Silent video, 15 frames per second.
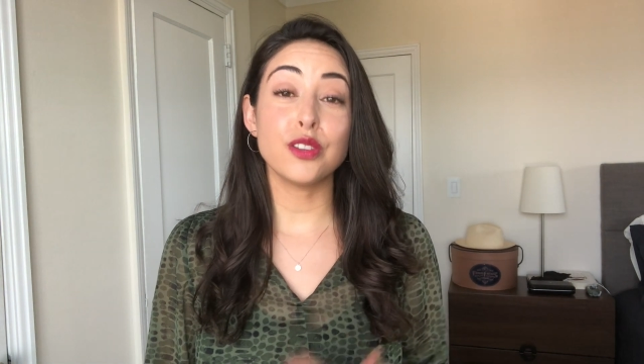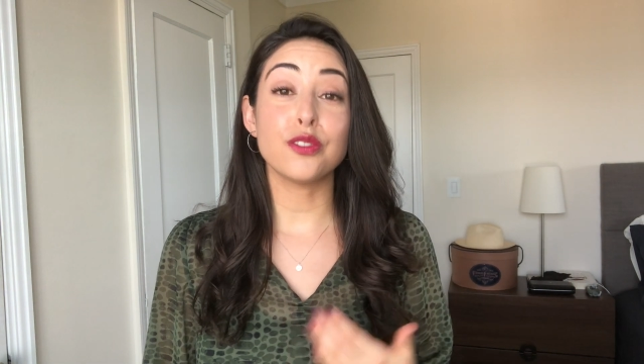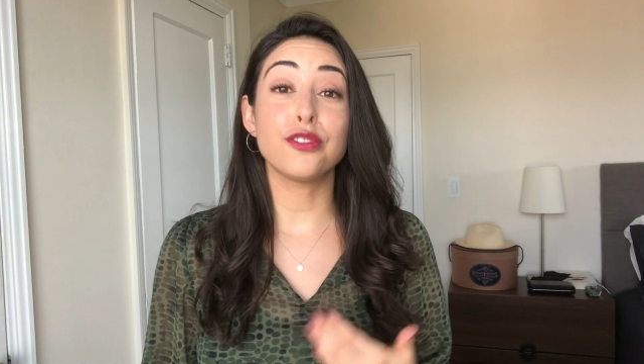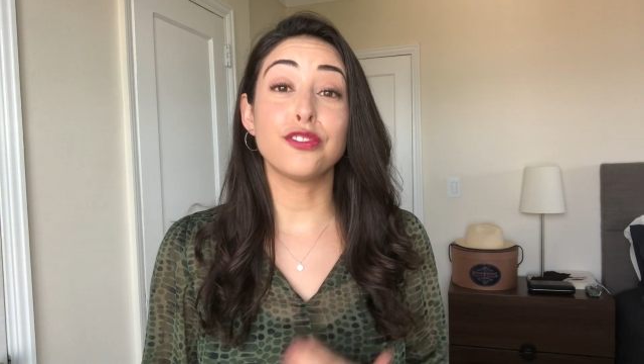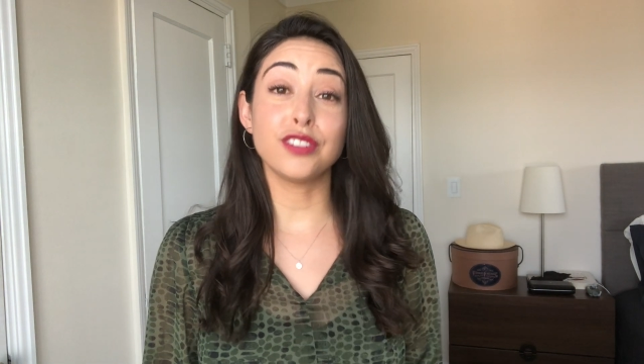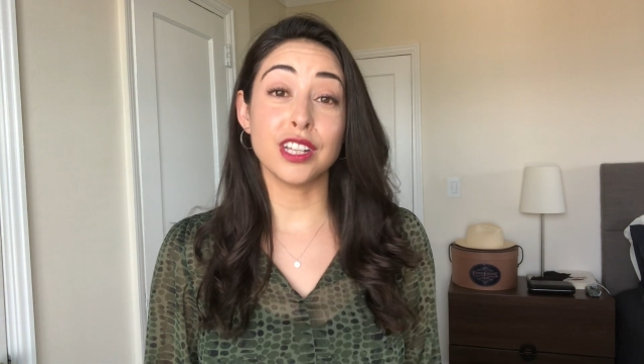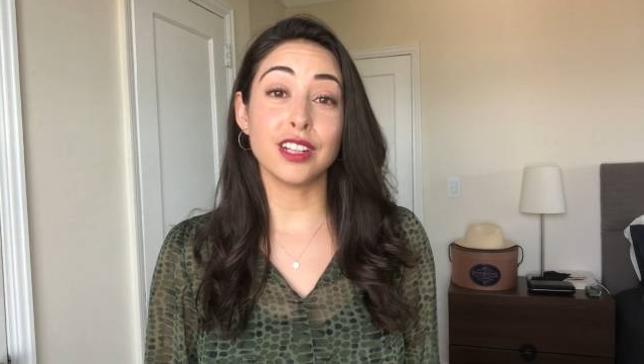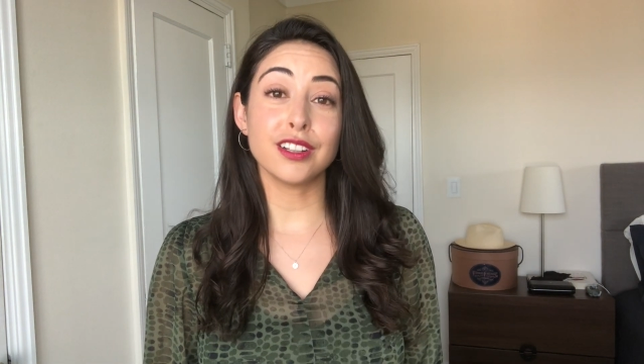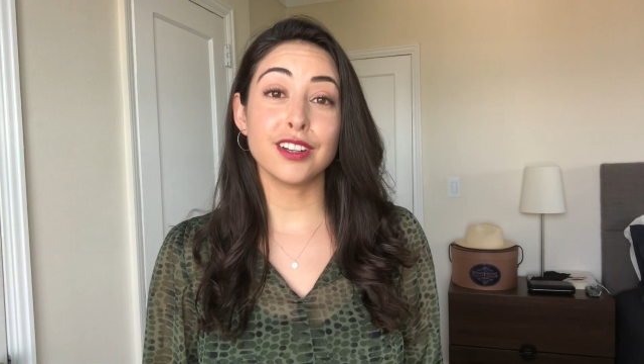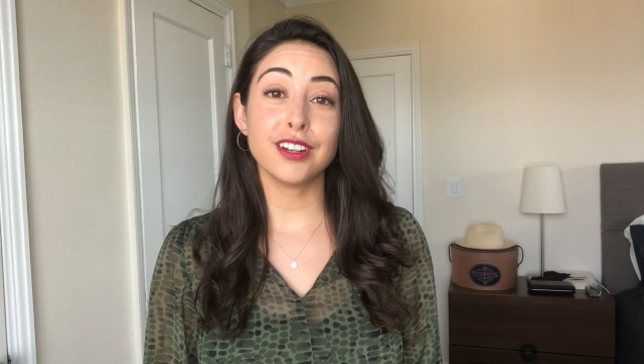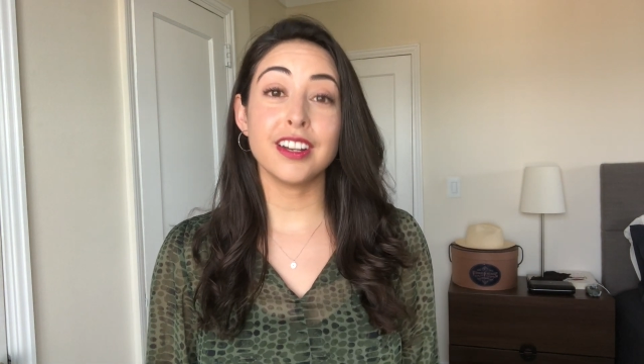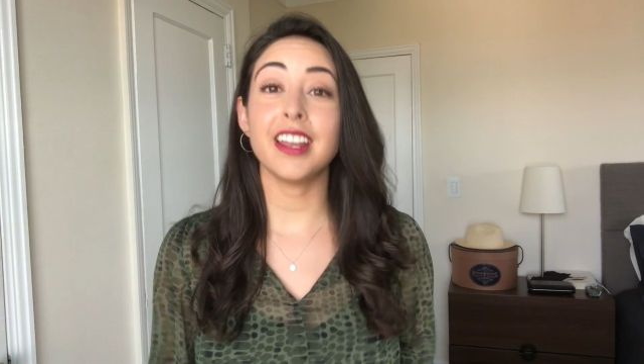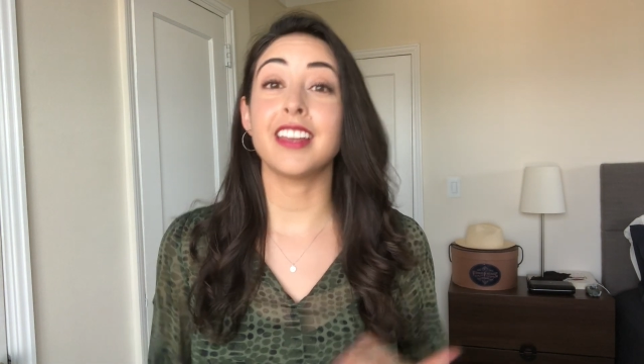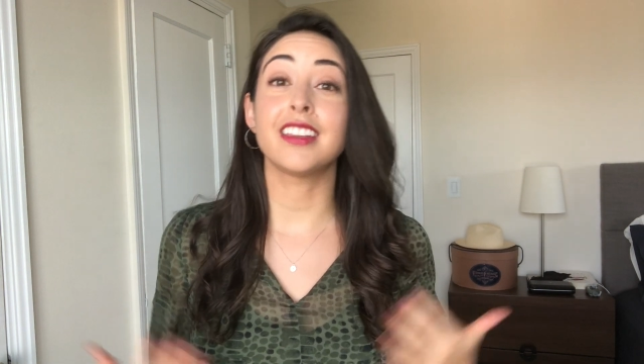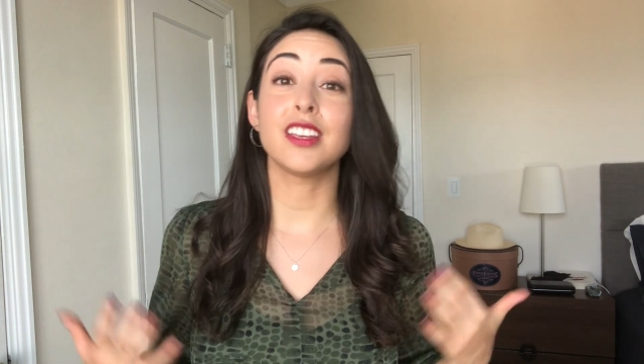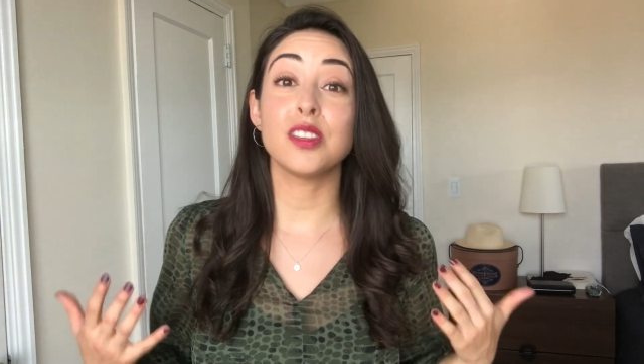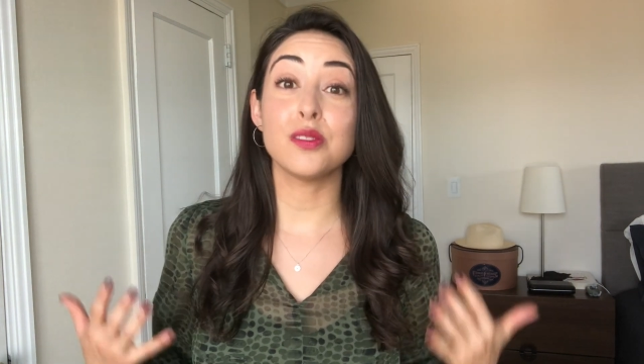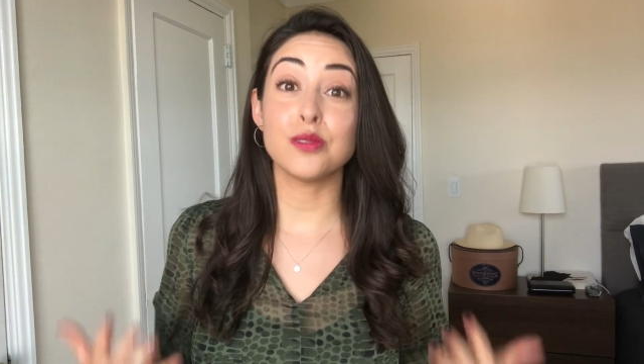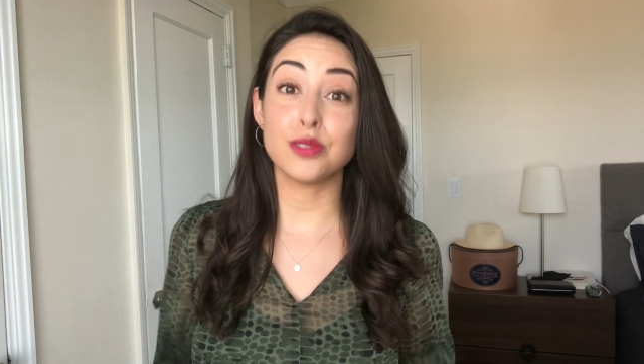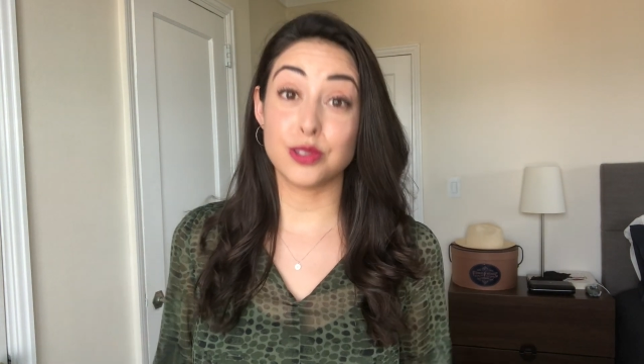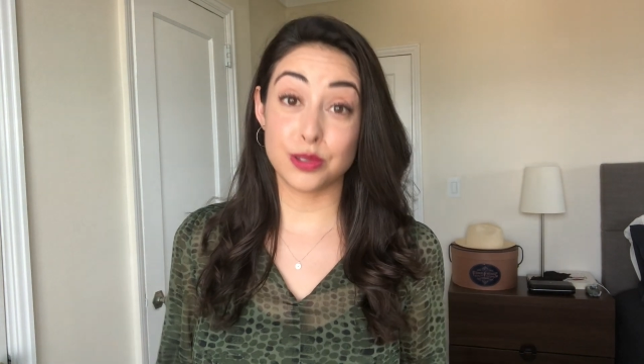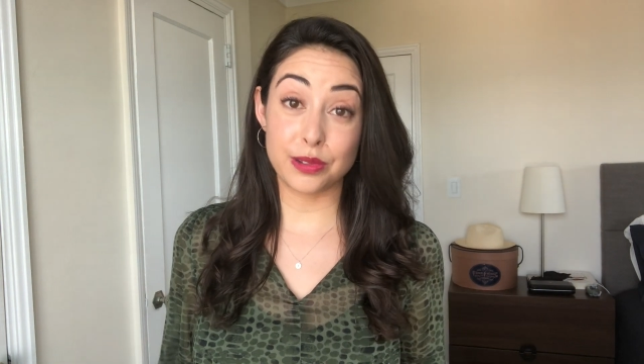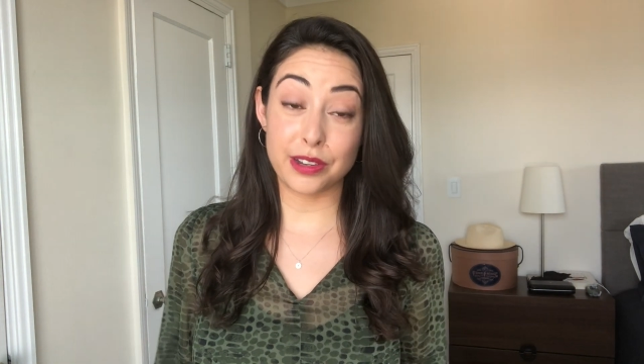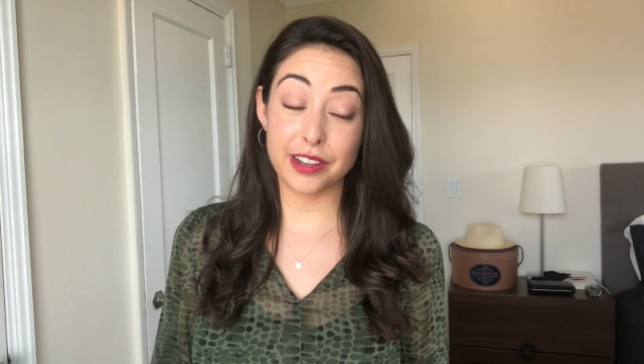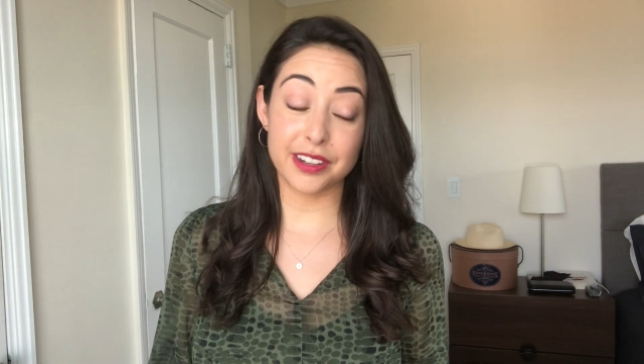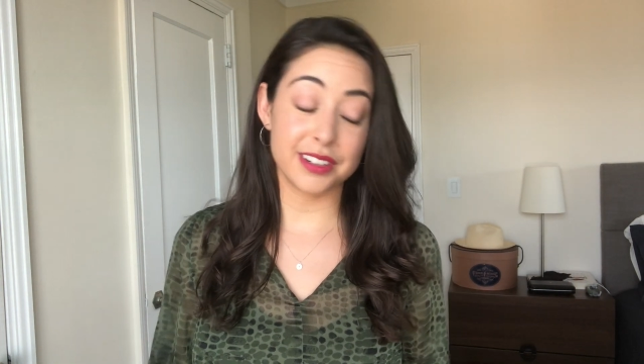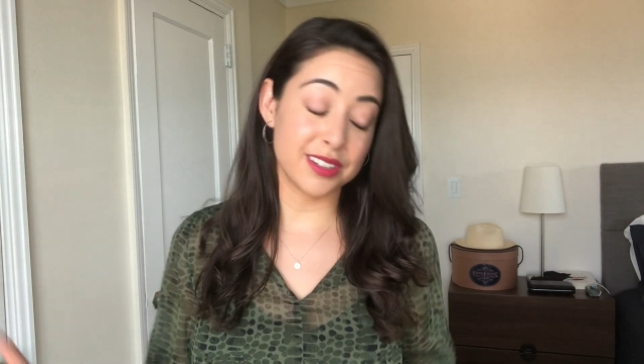you feel good, and then you do good.